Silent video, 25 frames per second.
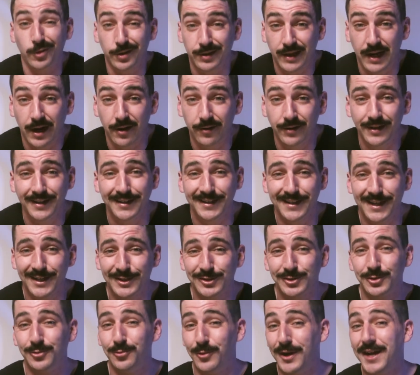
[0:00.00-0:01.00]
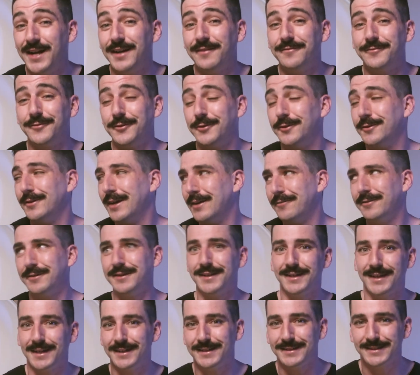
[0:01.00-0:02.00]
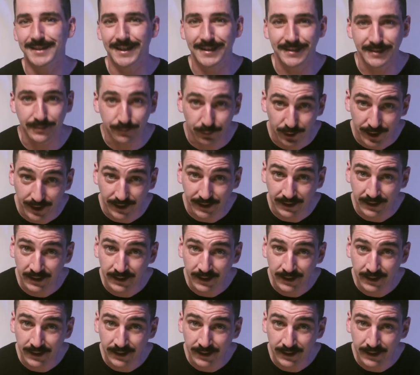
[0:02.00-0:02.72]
carrying the extra weight for everything I decide to bring.